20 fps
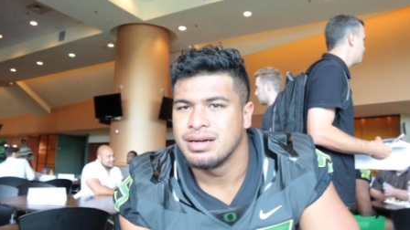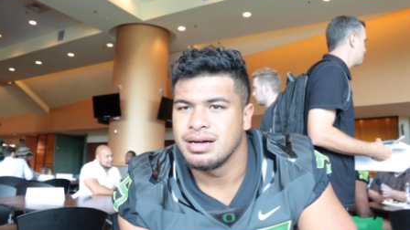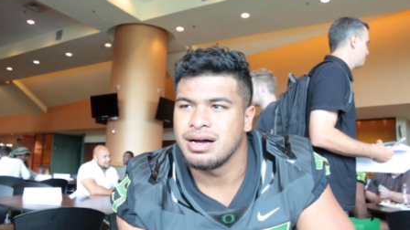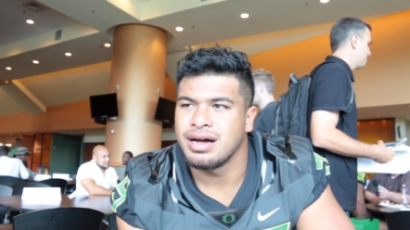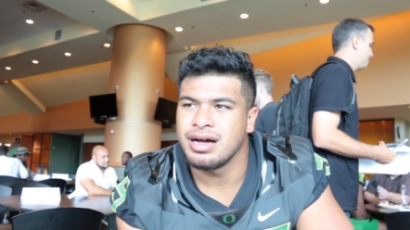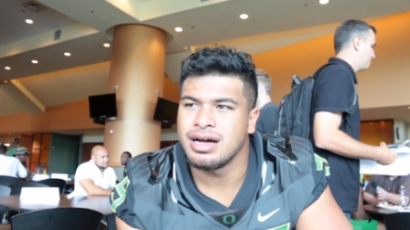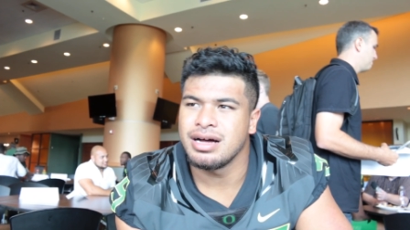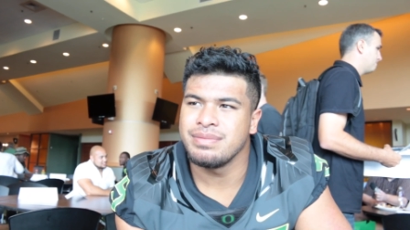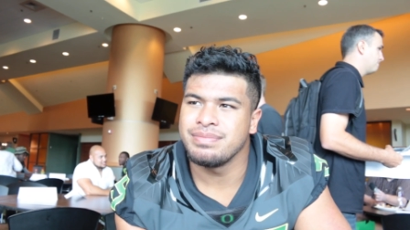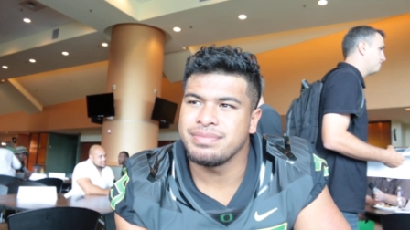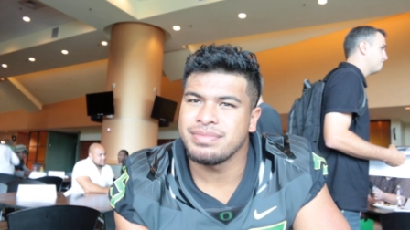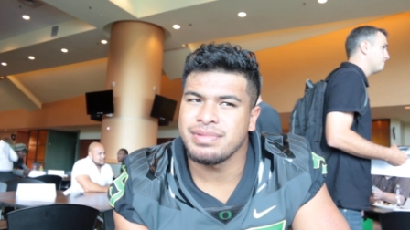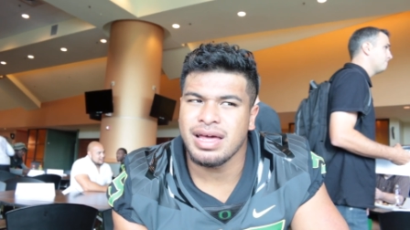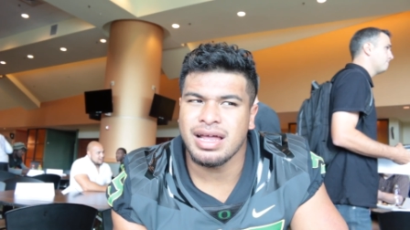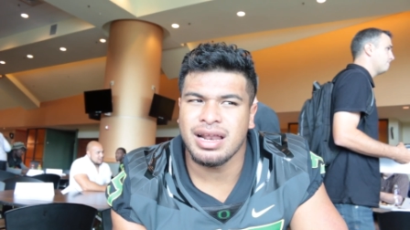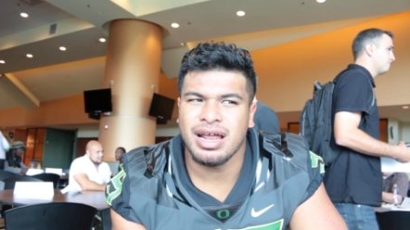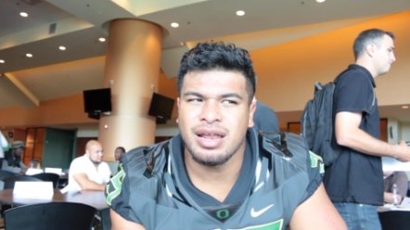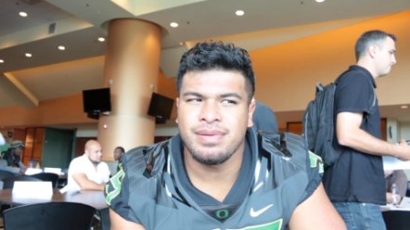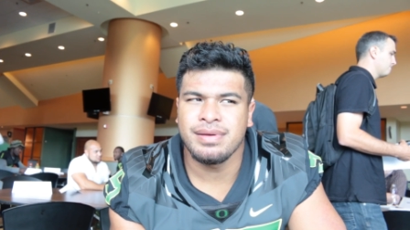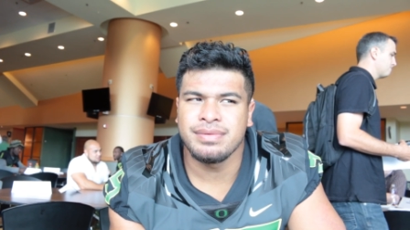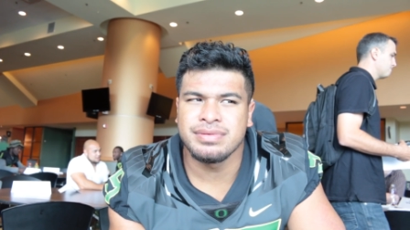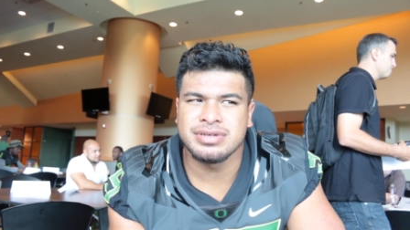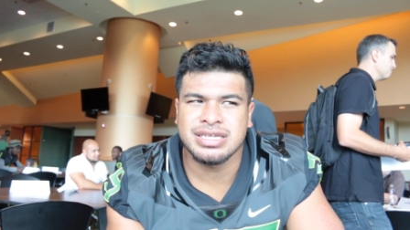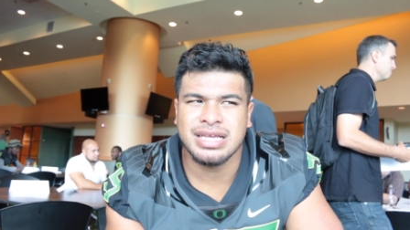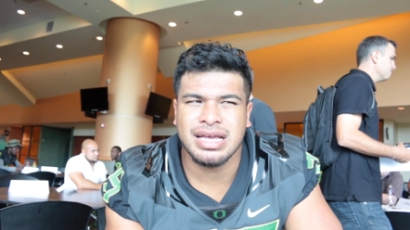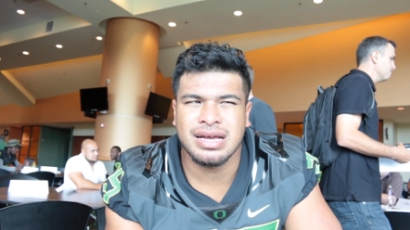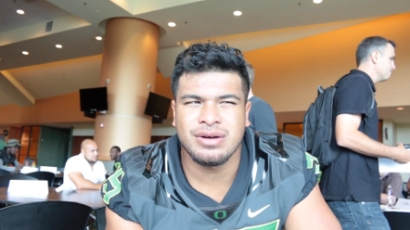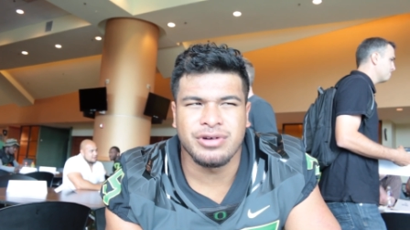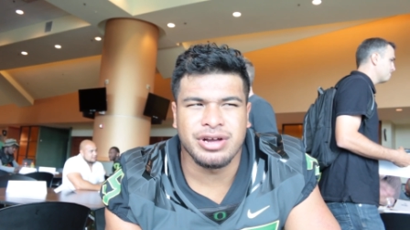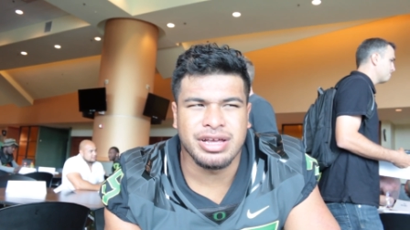Um, yeah, a lot of people
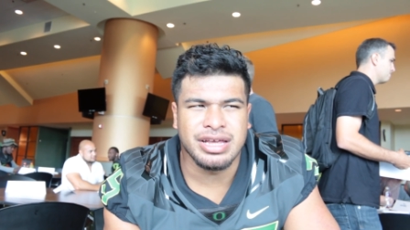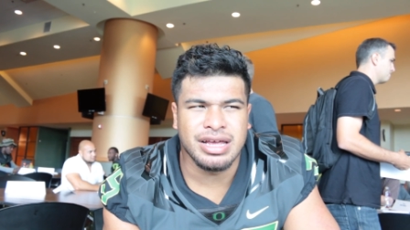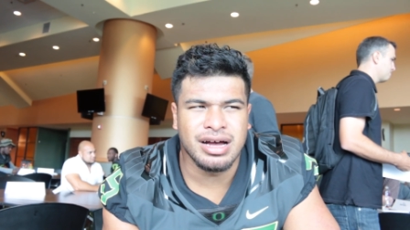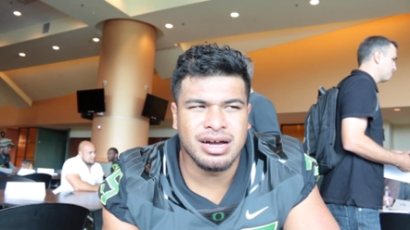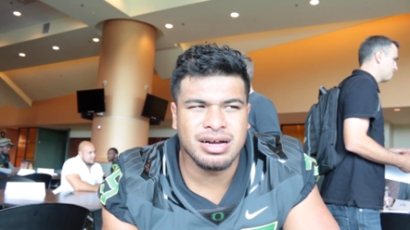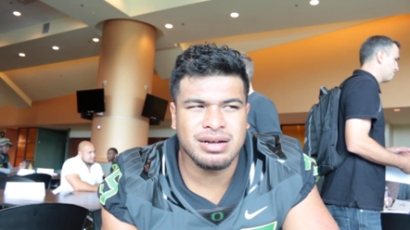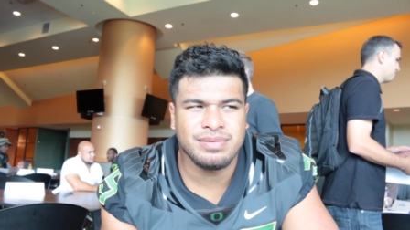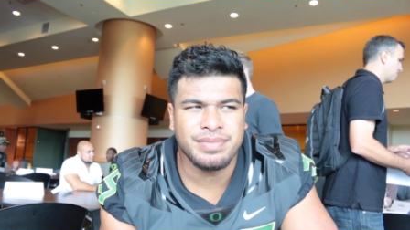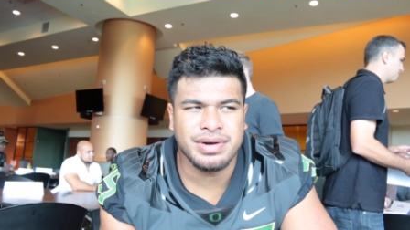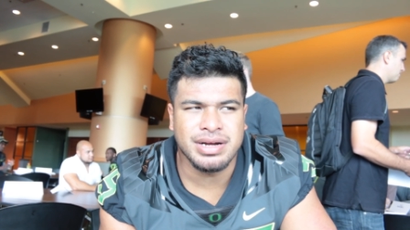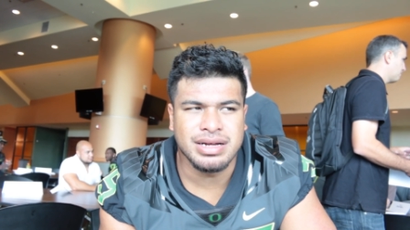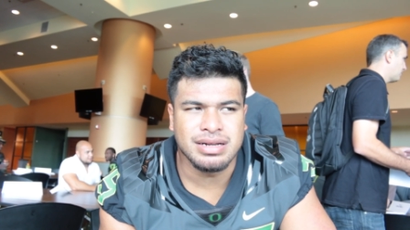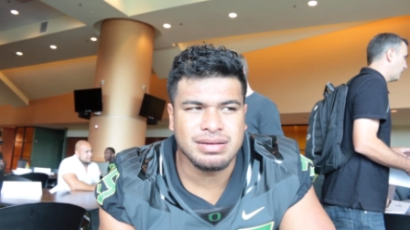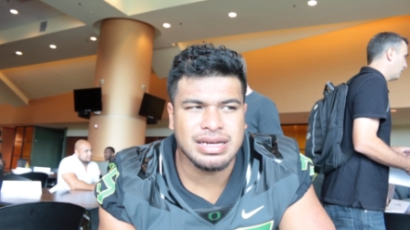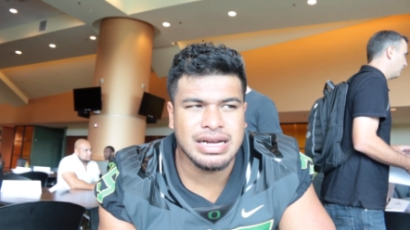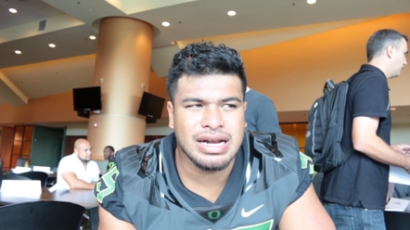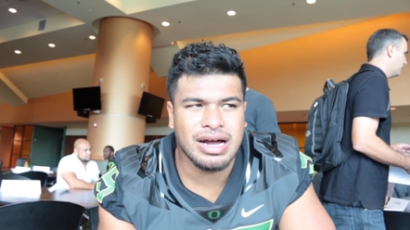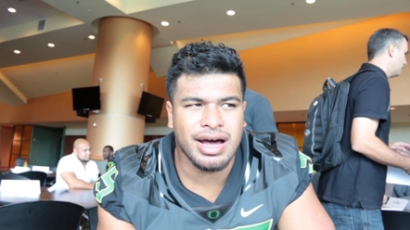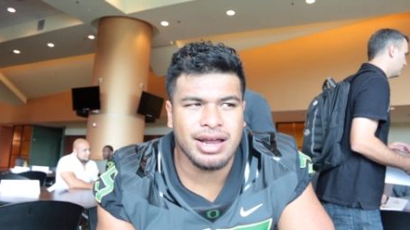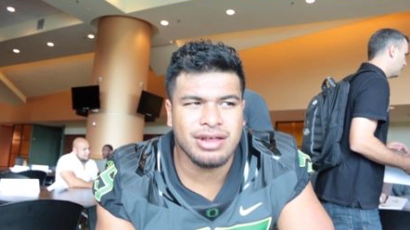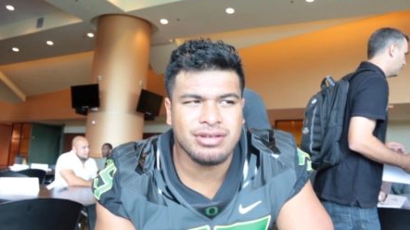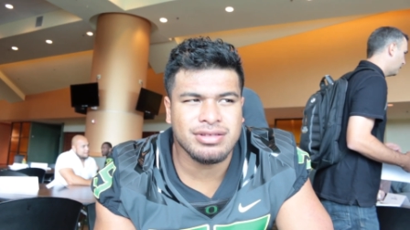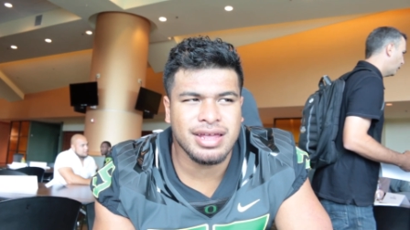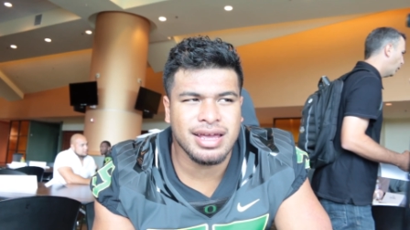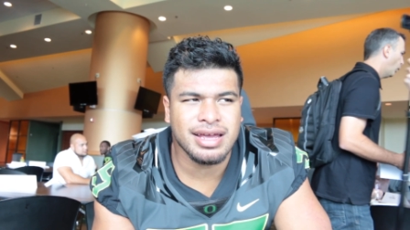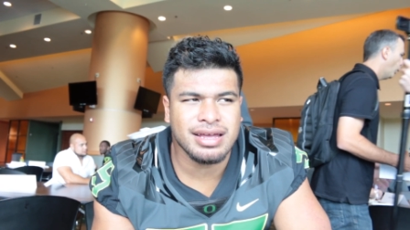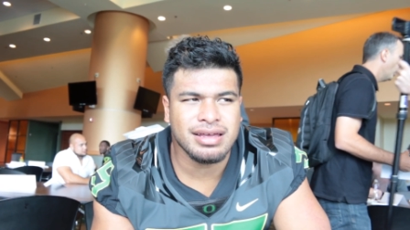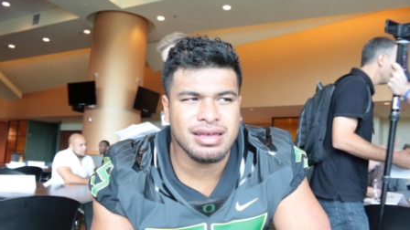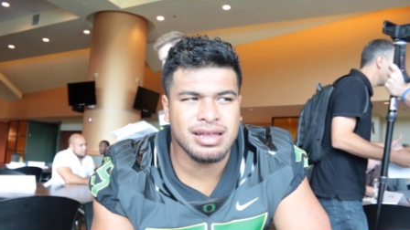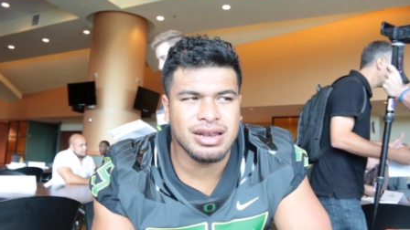say we're young, but you know I don't
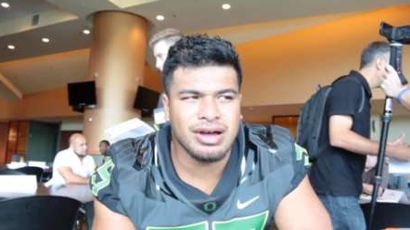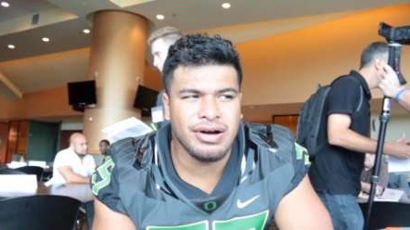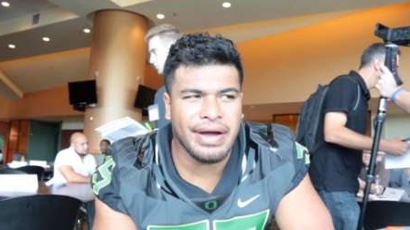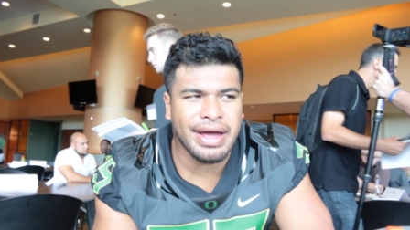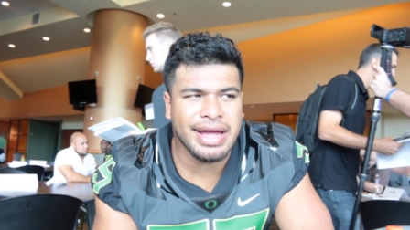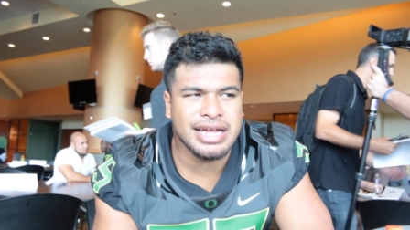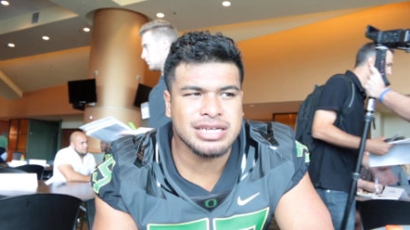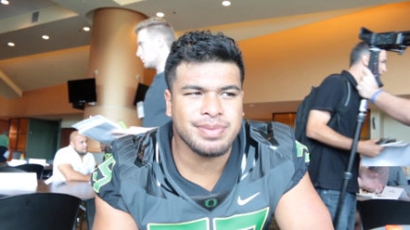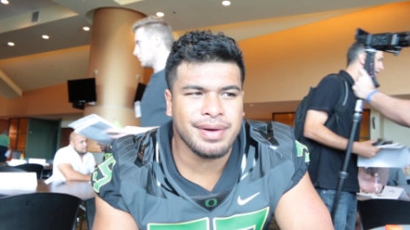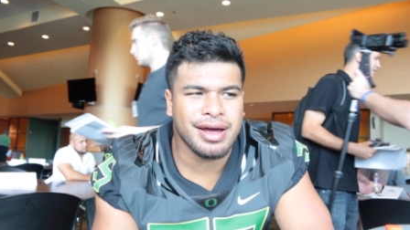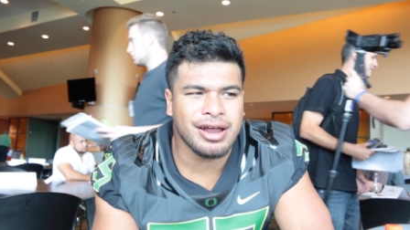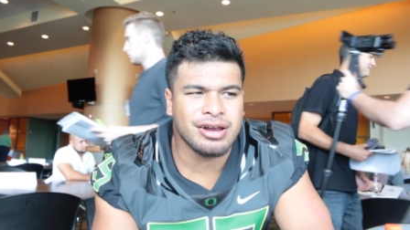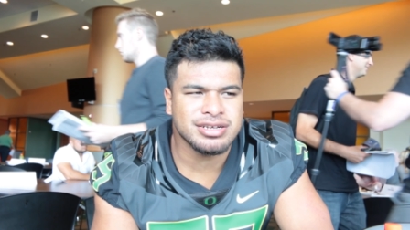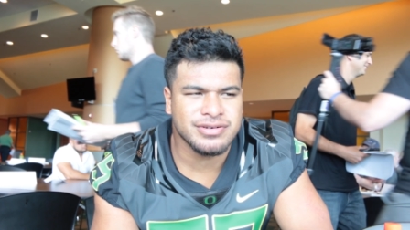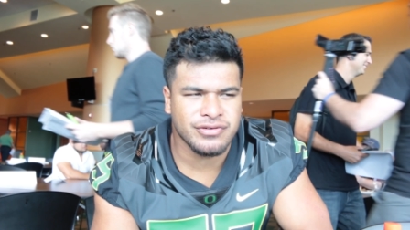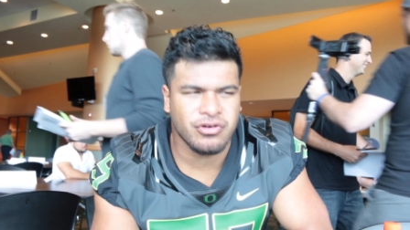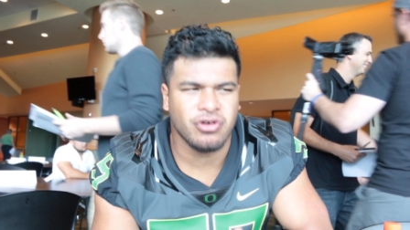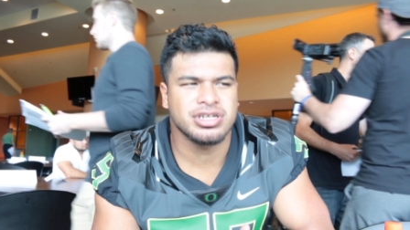think you know age matters.